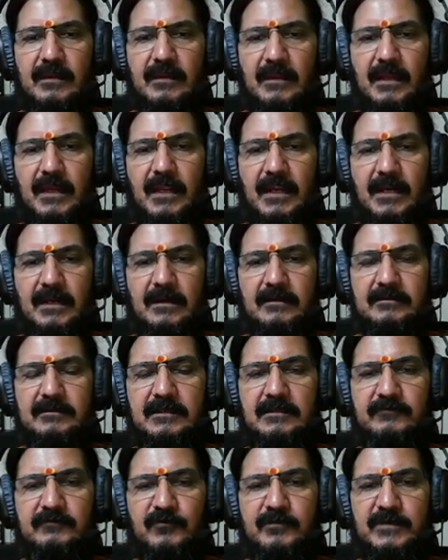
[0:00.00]
and the
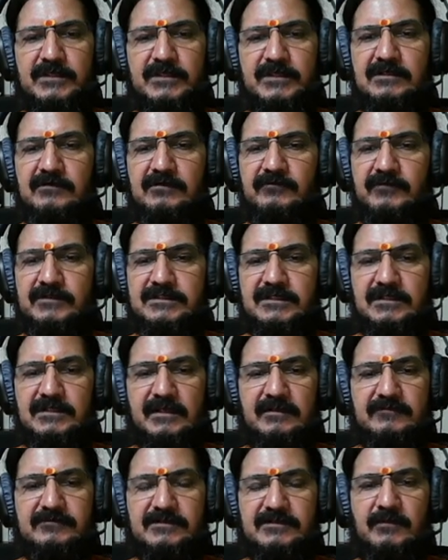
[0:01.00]
information which it
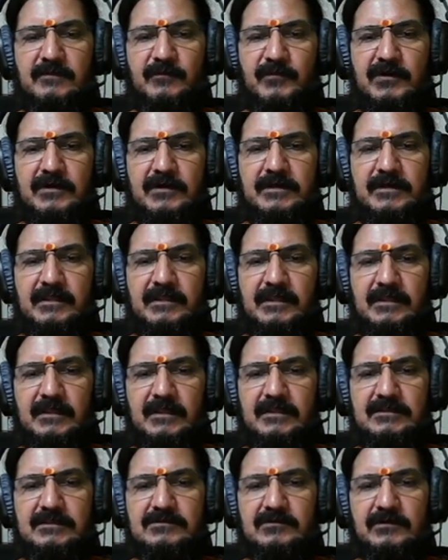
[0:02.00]
gives. Important thing
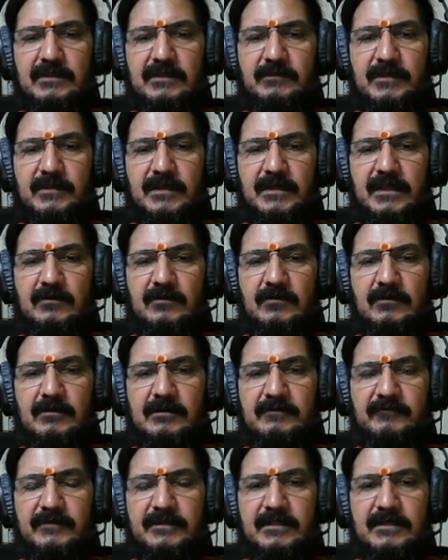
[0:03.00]
is to keep an eye
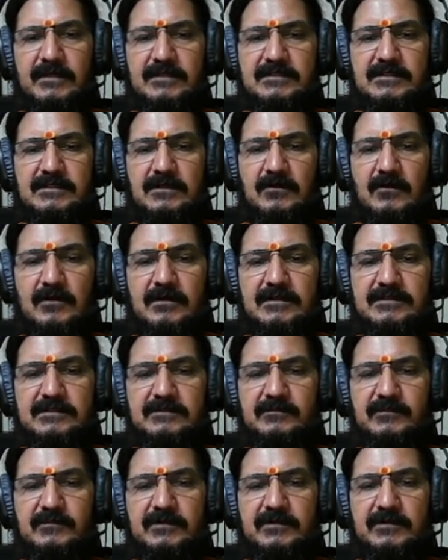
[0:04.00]
on whether it's a dollar
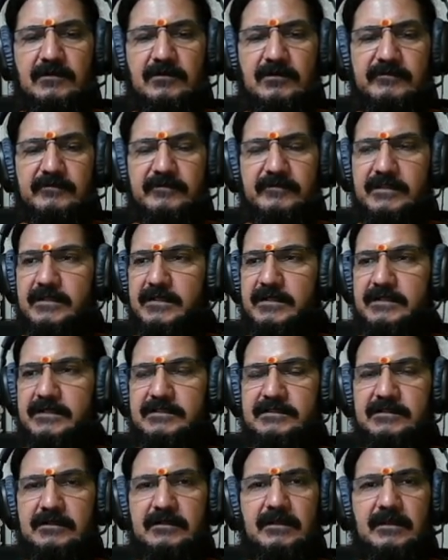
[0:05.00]
symbol or whether
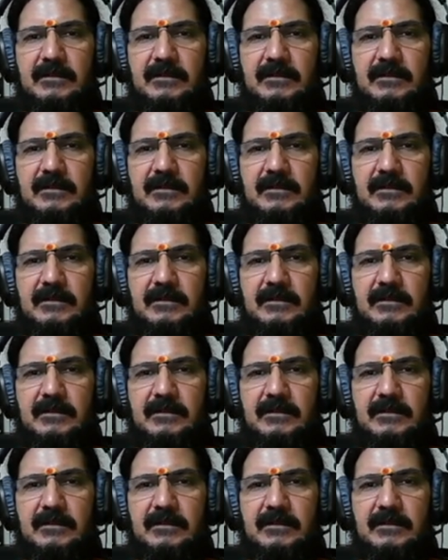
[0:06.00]
it's a